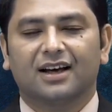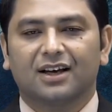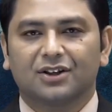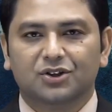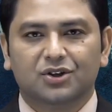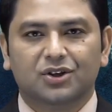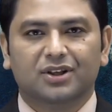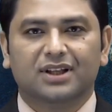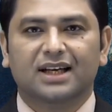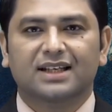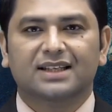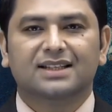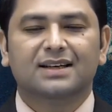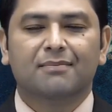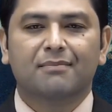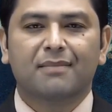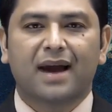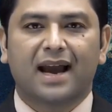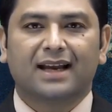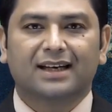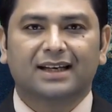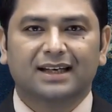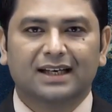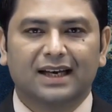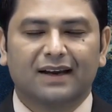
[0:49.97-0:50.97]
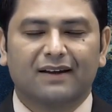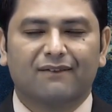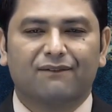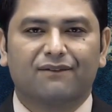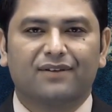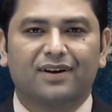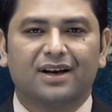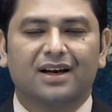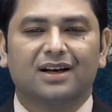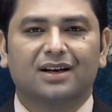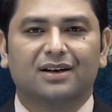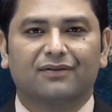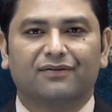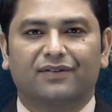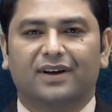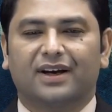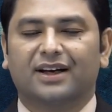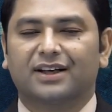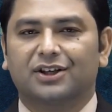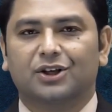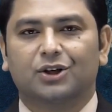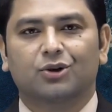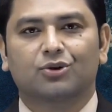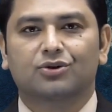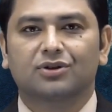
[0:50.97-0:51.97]
So there is a magnetic field
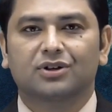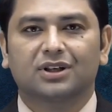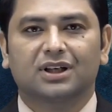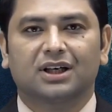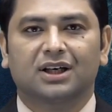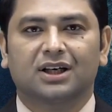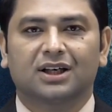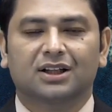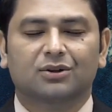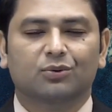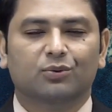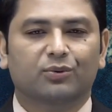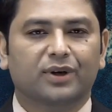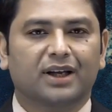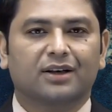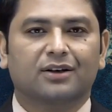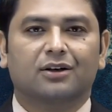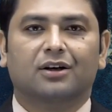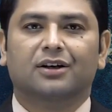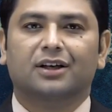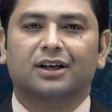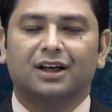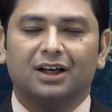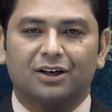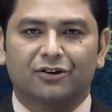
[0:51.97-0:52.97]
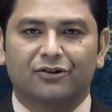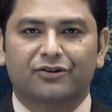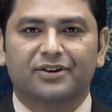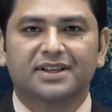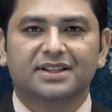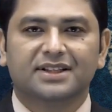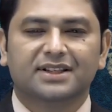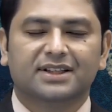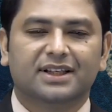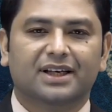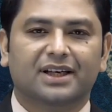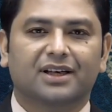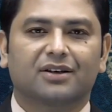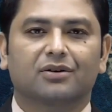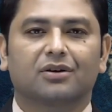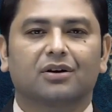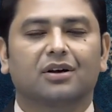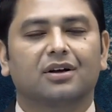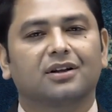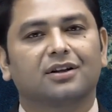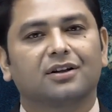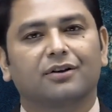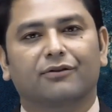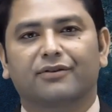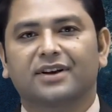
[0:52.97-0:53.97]
effect due to Earth. We are not interested in
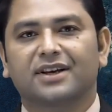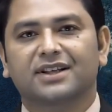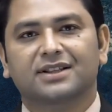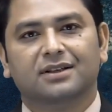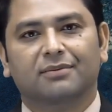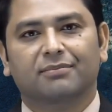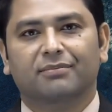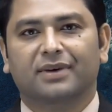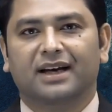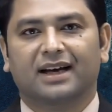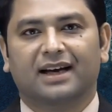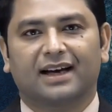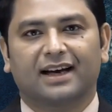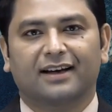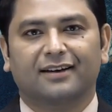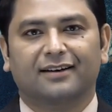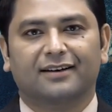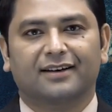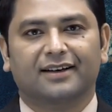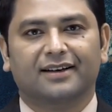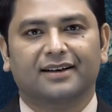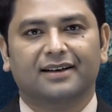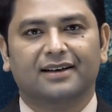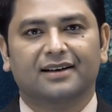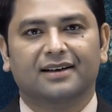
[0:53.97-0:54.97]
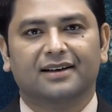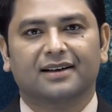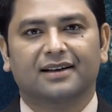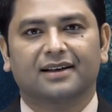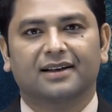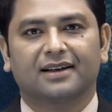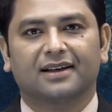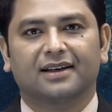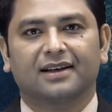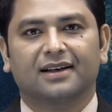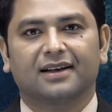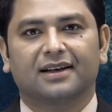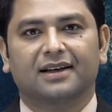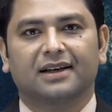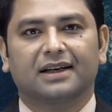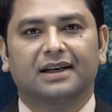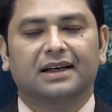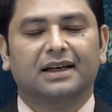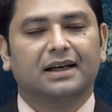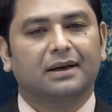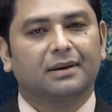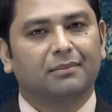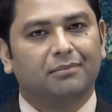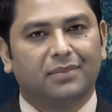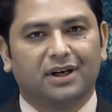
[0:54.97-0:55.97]
the reason behind it.
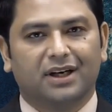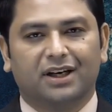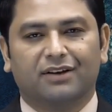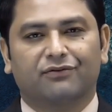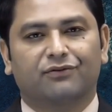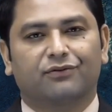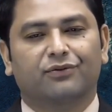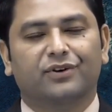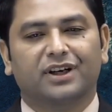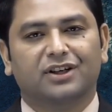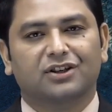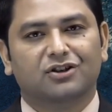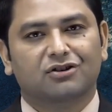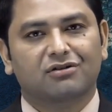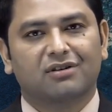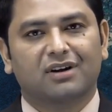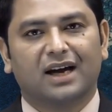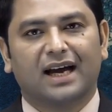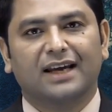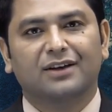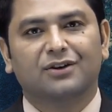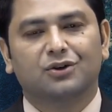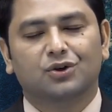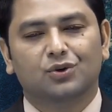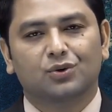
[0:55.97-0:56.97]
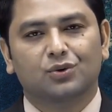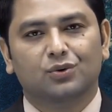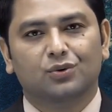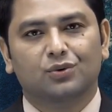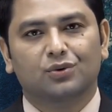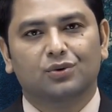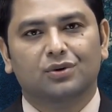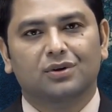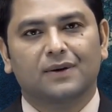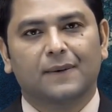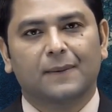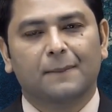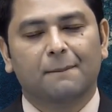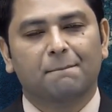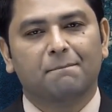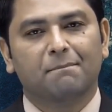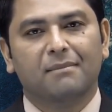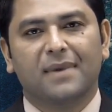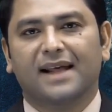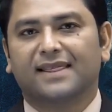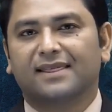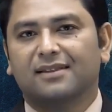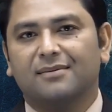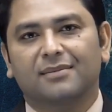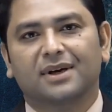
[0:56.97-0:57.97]
But if we try to
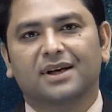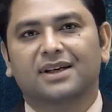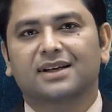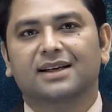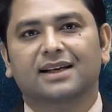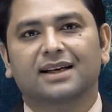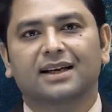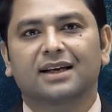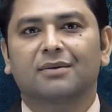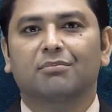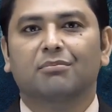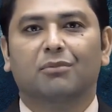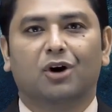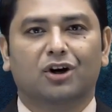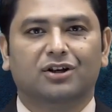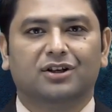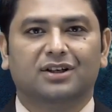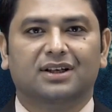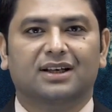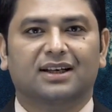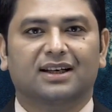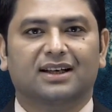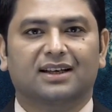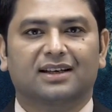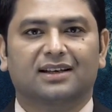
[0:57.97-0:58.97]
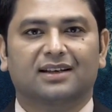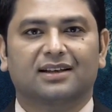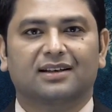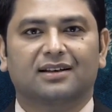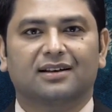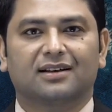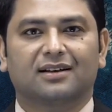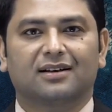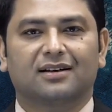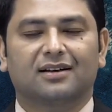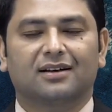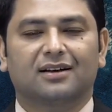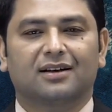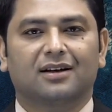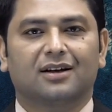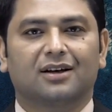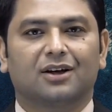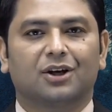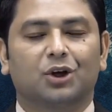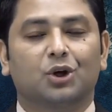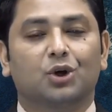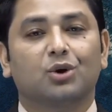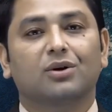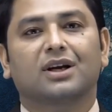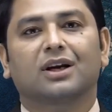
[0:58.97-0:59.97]
mathematically model it,
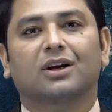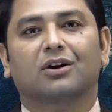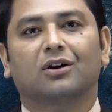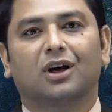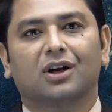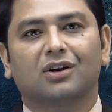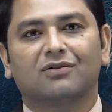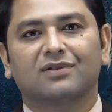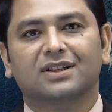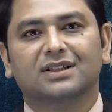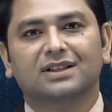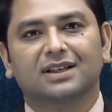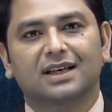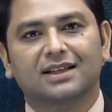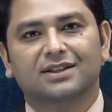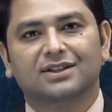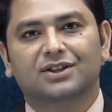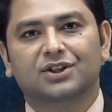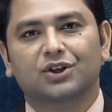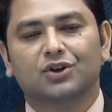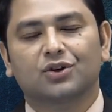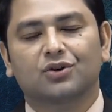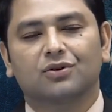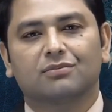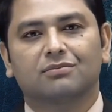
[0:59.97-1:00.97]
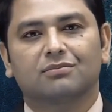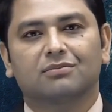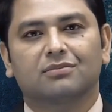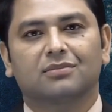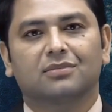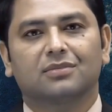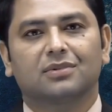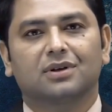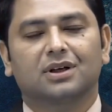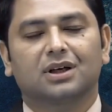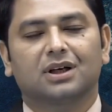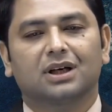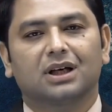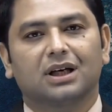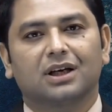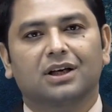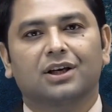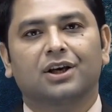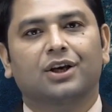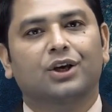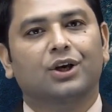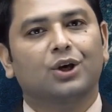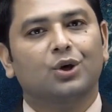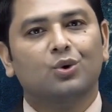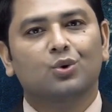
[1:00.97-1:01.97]
you can always assume a
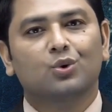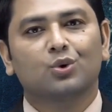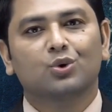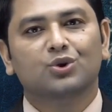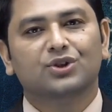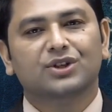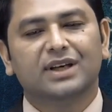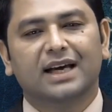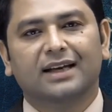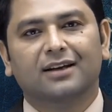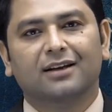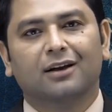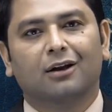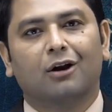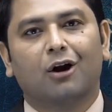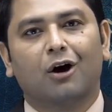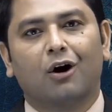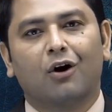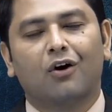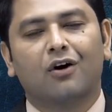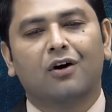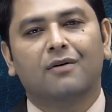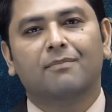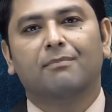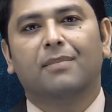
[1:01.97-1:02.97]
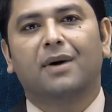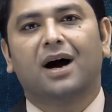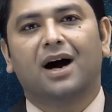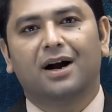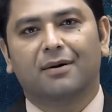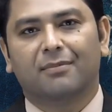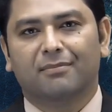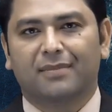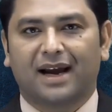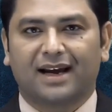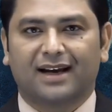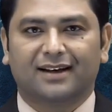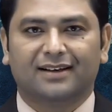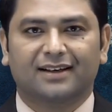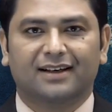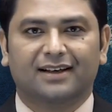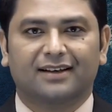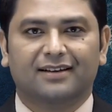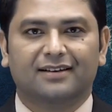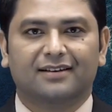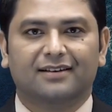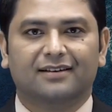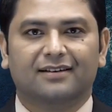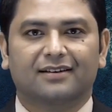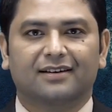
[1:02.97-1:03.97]
huge and a long bar
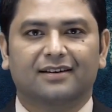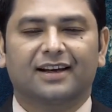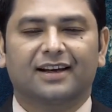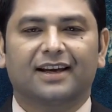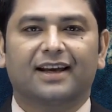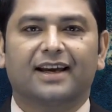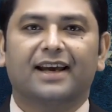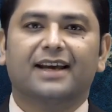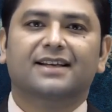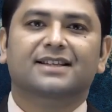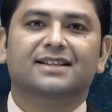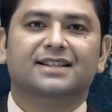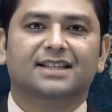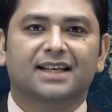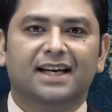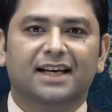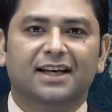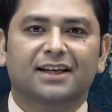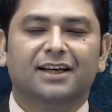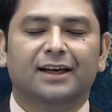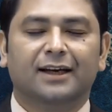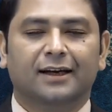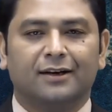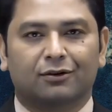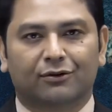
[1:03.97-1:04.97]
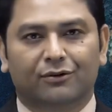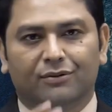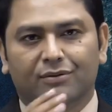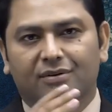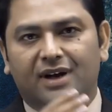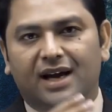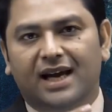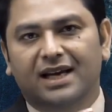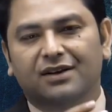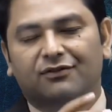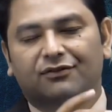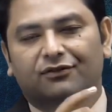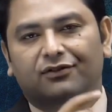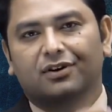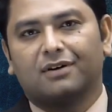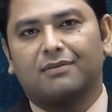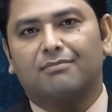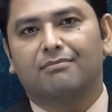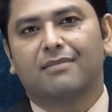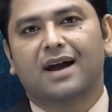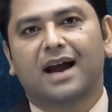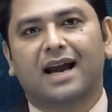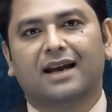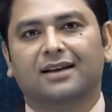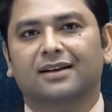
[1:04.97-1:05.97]
magnet extending right
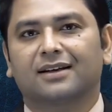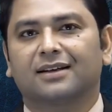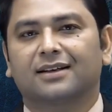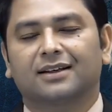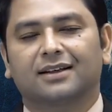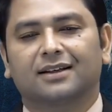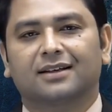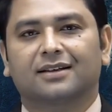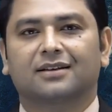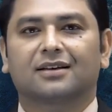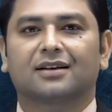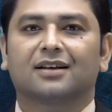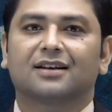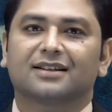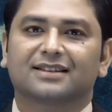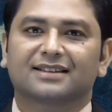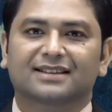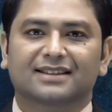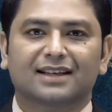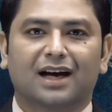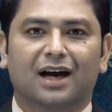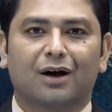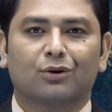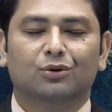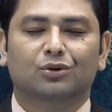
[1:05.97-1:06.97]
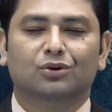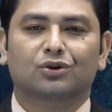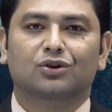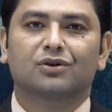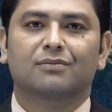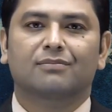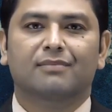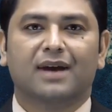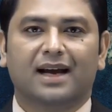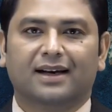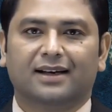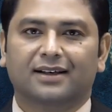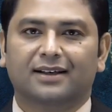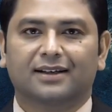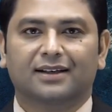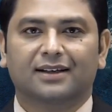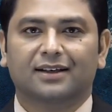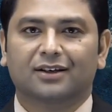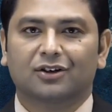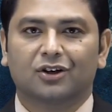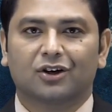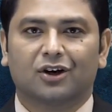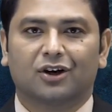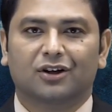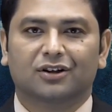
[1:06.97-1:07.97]
from magnetic south to
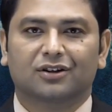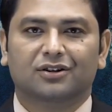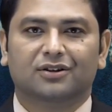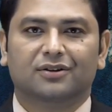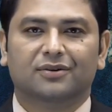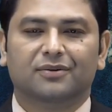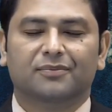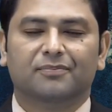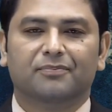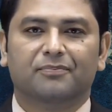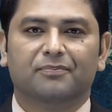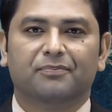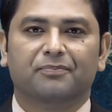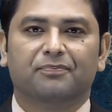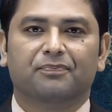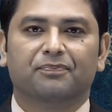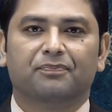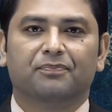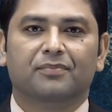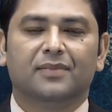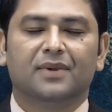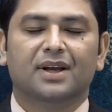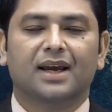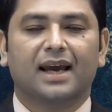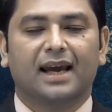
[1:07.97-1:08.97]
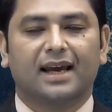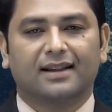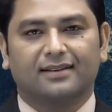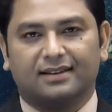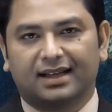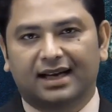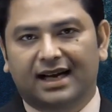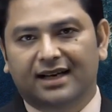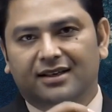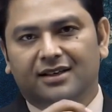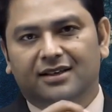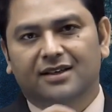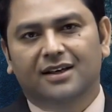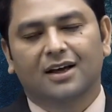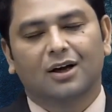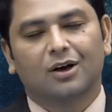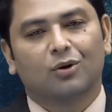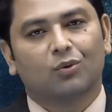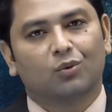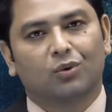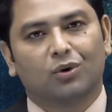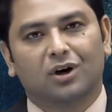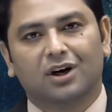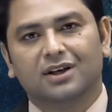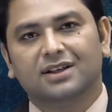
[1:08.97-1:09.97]
magnetic north. And that
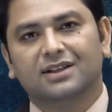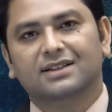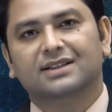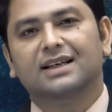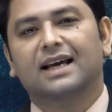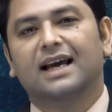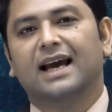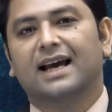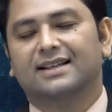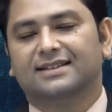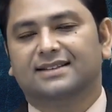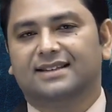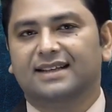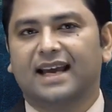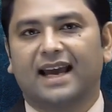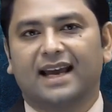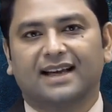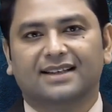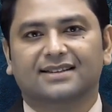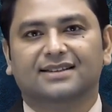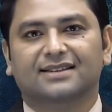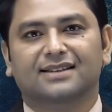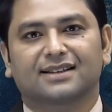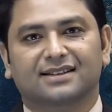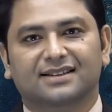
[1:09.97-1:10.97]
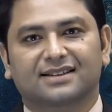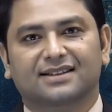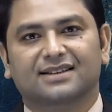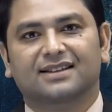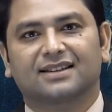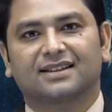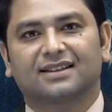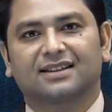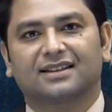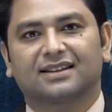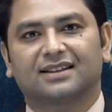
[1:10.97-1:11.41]
works as the axis.